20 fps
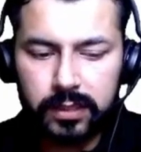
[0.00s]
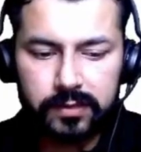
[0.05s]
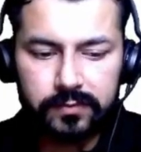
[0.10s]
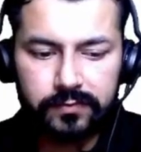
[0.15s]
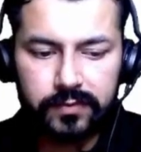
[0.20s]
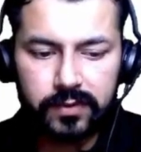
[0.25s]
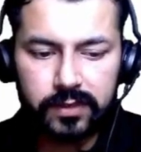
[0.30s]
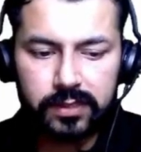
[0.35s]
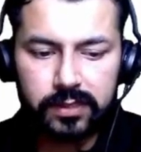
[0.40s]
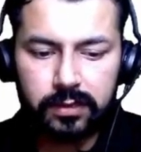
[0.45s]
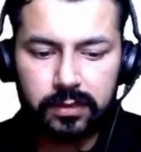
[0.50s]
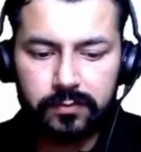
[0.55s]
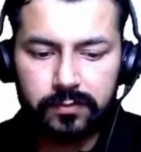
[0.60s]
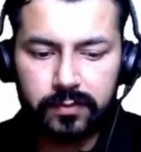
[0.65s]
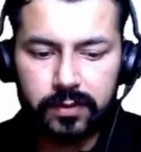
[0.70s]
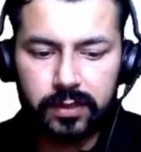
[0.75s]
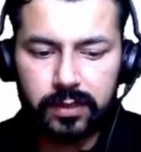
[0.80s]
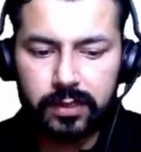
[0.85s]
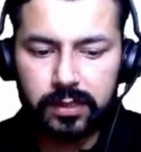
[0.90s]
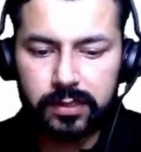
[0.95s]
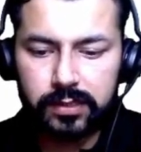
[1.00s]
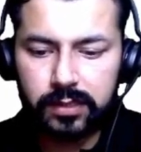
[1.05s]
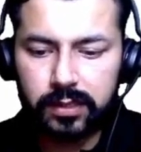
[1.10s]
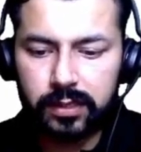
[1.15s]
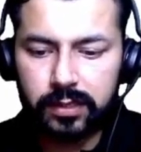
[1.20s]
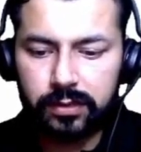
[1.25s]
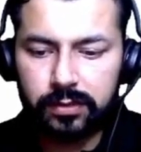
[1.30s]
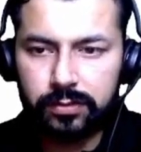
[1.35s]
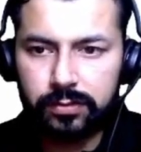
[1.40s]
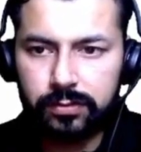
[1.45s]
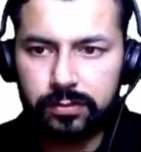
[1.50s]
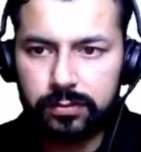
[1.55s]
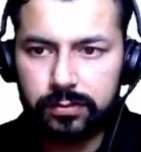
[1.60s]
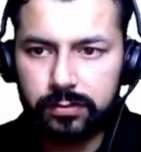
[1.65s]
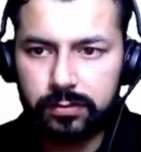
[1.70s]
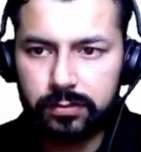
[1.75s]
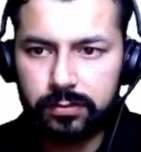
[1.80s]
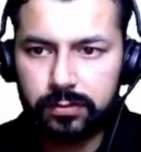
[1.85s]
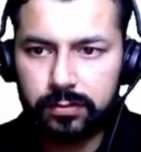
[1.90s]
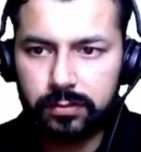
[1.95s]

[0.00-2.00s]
Let's first convert this into